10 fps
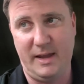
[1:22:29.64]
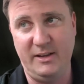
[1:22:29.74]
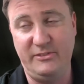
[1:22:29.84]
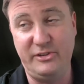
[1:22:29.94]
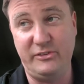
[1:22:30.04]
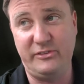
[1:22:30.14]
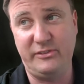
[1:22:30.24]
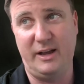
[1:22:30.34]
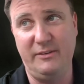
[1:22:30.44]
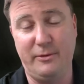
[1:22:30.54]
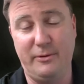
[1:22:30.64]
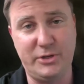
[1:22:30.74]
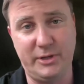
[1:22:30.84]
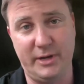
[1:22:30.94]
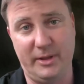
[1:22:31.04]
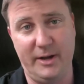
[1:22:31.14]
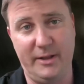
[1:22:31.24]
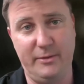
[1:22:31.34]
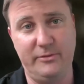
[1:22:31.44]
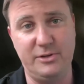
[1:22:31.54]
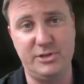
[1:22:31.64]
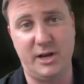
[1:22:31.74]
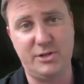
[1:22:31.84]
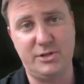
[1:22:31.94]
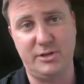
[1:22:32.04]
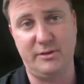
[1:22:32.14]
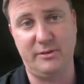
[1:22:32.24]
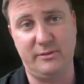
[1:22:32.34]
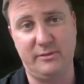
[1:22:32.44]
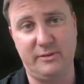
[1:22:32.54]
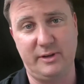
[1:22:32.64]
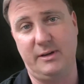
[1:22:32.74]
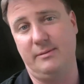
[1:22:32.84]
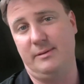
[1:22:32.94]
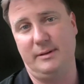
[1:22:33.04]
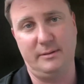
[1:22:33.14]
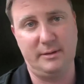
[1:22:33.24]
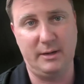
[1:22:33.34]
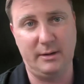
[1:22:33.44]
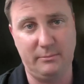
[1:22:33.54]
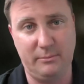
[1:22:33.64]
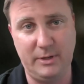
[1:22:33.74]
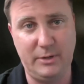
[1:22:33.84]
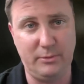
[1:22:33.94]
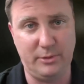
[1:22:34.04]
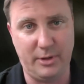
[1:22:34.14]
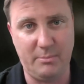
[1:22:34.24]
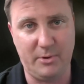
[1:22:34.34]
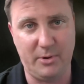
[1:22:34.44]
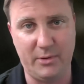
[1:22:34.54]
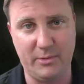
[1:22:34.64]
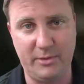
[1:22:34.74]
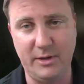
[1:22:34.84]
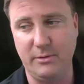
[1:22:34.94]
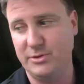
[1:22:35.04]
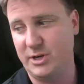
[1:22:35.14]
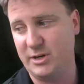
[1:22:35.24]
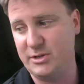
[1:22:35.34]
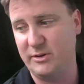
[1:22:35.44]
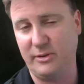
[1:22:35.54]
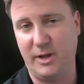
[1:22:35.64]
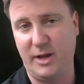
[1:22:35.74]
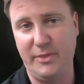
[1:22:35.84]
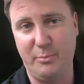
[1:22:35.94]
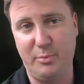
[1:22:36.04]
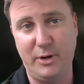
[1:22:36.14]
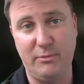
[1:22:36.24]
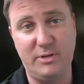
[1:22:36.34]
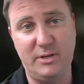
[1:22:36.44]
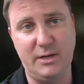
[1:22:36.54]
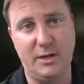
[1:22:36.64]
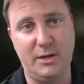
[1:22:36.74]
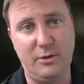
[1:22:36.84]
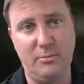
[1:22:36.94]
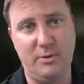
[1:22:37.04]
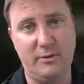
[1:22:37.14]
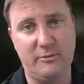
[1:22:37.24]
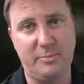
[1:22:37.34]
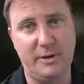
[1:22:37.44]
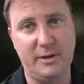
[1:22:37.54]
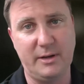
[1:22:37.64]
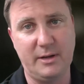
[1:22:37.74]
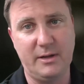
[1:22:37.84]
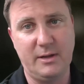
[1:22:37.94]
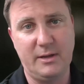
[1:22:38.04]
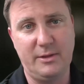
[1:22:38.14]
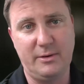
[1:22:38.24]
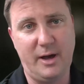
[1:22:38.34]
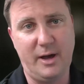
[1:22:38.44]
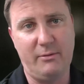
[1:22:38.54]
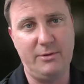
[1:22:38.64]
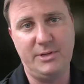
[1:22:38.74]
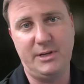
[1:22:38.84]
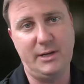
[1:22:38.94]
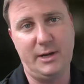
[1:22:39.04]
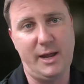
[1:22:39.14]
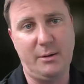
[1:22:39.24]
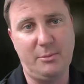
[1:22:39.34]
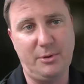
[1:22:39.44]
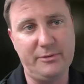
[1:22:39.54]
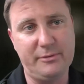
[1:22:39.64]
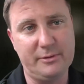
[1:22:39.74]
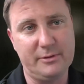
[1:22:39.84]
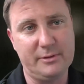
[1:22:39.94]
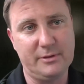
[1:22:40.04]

And it's just, unfortunately, a lot of those injections, like, again, we do the lumbar intrathecal injections a lot. They're pretty routine in humans, but they're not routine in animals.